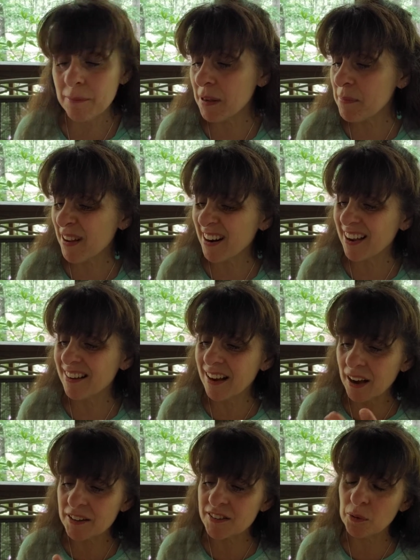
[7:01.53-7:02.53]
be, but I,
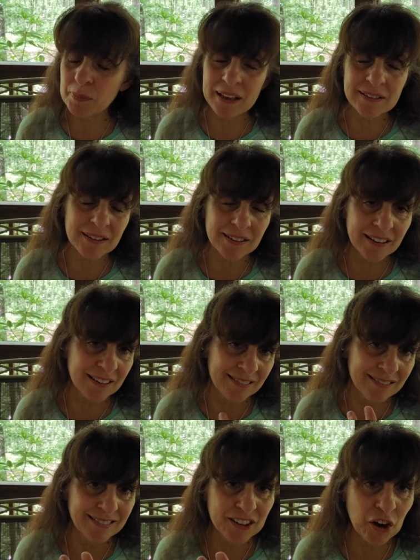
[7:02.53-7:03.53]
I still basically,
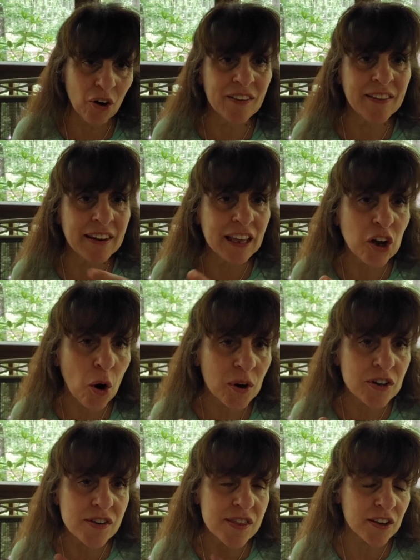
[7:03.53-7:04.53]
you know, and then they go
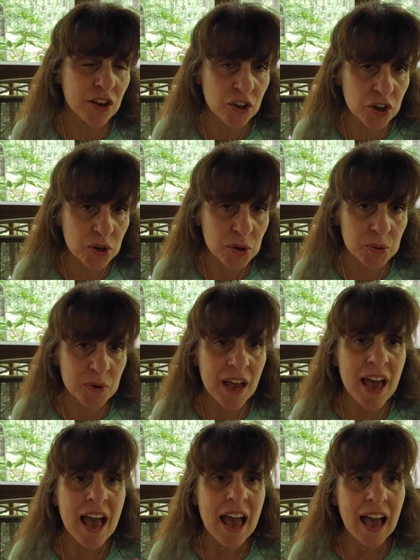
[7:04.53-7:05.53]
into the cocoon
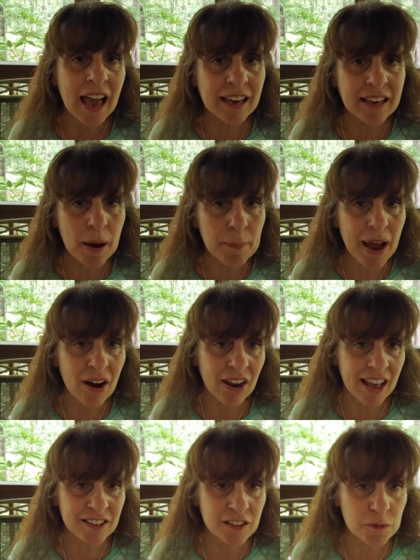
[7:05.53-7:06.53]
and come out
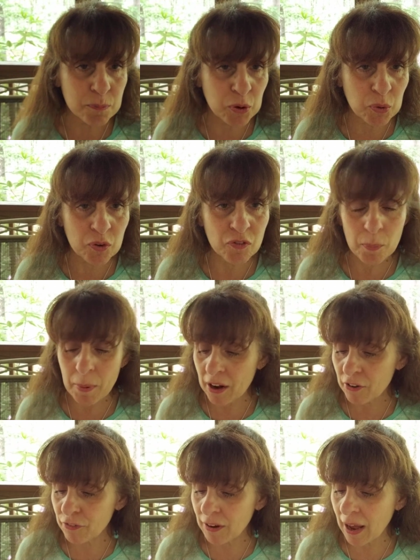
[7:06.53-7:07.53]
as this beautiful
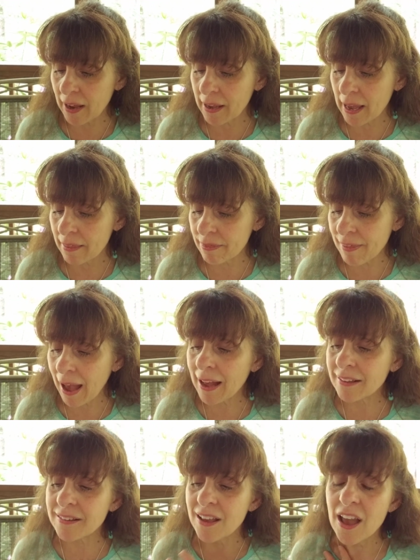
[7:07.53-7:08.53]
butterfly. And
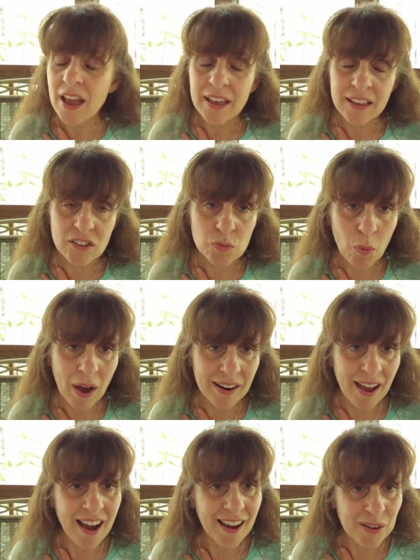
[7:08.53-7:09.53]
that's is what
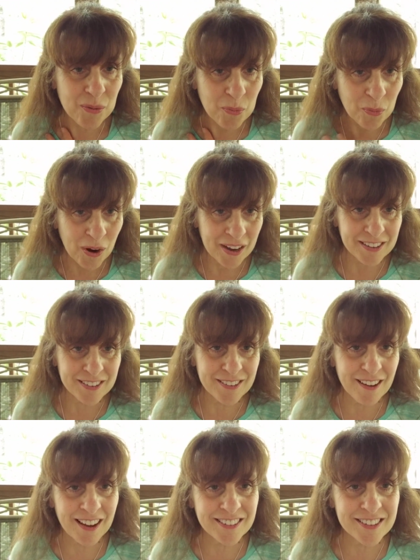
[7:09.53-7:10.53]
I want
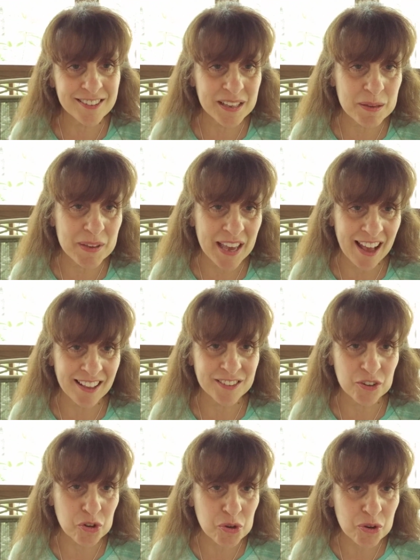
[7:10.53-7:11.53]
God to see me as
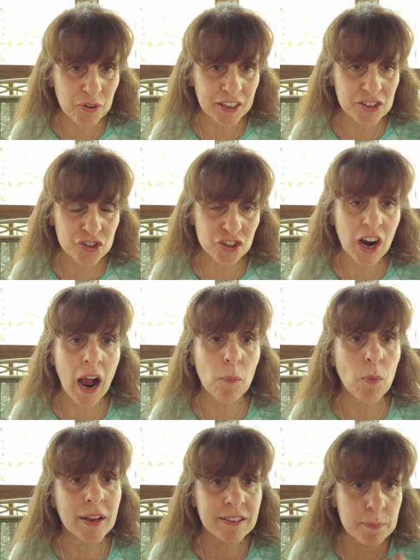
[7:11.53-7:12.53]
a new creature. I
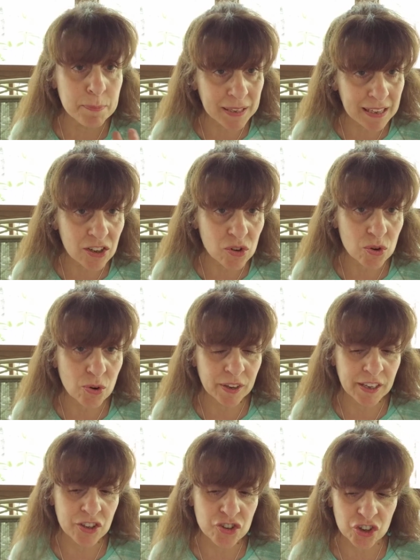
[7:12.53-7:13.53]
want to be a new
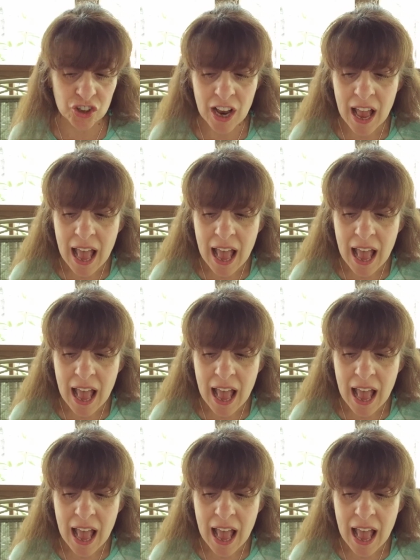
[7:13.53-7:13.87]
creature.